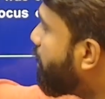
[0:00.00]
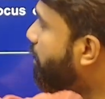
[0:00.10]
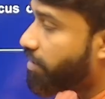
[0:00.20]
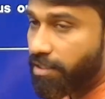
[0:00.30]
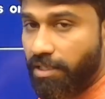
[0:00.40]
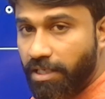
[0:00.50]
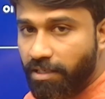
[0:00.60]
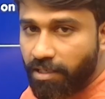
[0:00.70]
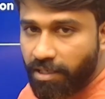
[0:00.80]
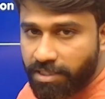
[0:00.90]
that
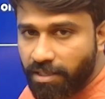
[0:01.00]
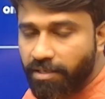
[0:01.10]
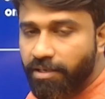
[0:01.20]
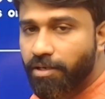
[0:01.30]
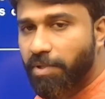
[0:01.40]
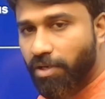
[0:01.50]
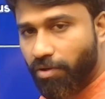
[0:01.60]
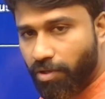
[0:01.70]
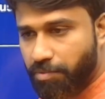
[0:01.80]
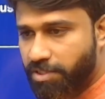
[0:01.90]
intended national determined
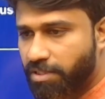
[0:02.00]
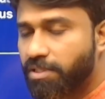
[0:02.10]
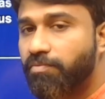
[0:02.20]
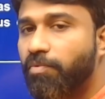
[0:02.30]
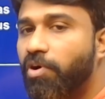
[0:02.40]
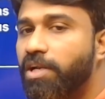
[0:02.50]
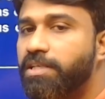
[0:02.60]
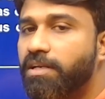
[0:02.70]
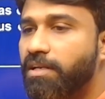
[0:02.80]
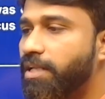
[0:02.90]
contribution, that
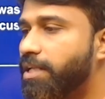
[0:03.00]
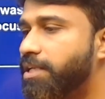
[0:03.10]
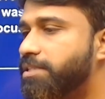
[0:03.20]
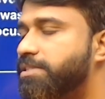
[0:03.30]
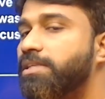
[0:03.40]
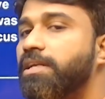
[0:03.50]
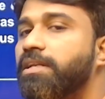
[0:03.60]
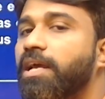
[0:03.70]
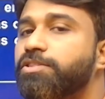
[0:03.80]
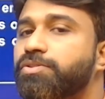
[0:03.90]
voluntarily each state
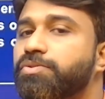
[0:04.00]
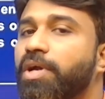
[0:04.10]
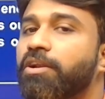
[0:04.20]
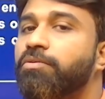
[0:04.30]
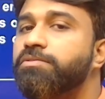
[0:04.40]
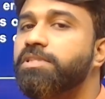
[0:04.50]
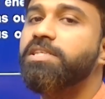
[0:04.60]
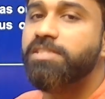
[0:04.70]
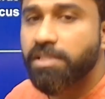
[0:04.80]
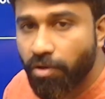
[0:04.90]
has to announce
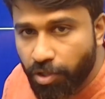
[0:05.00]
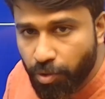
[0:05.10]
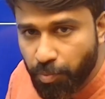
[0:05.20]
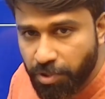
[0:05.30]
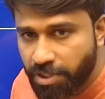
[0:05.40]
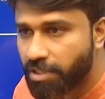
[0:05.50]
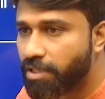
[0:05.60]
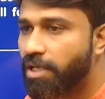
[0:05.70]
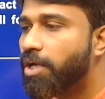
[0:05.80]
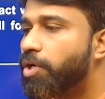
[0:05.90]
its contribution
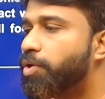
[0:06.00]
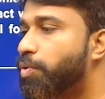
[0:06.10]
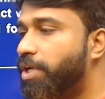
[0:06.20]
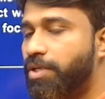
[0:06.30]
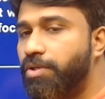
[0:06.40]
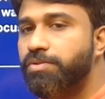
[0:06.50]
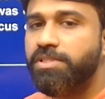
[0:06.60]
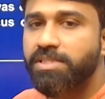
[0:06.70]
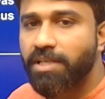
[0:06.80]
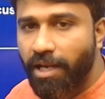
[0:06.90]
to reduce
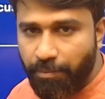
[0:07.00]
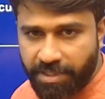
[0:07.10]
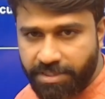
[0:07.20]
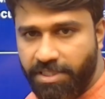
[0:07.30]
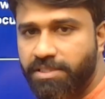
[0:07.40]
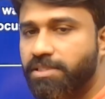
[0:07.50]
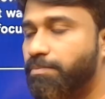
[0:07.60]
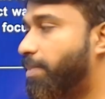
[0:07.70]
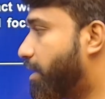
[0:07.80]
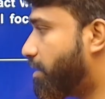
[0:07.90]
this climate change
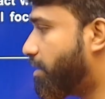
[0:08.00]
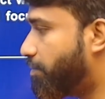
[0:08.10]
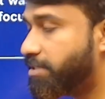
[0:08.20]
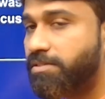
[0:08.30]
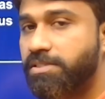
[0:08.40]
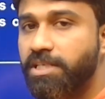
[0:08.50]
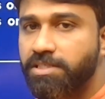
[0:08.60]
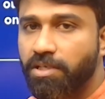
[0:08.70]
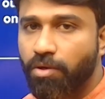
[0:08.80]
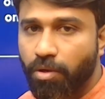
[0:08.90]
impact, and means
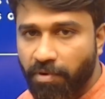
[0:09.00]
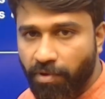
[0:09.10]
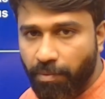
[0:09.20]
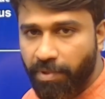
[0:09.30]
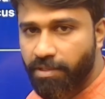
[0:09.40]
changing global warming,